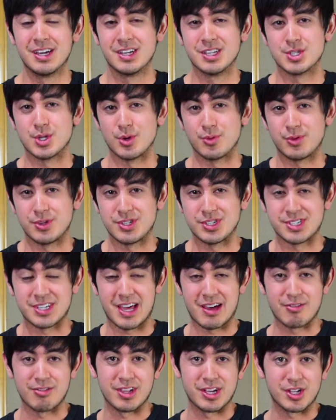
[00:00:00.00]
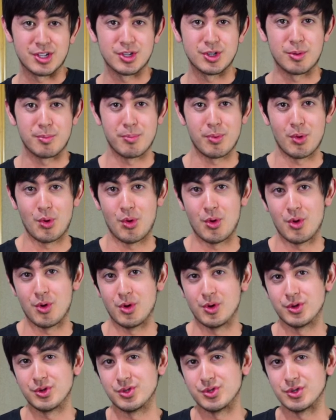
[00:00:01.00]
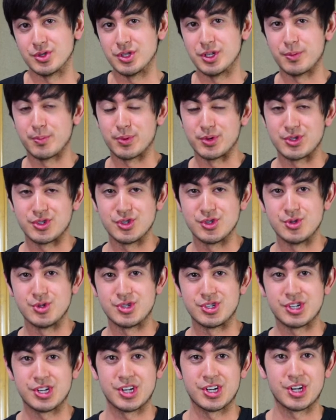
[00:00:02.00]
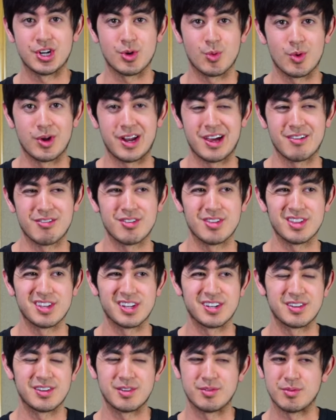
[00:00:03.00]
So if you just have like a little bulge or a little protrusion or whatever that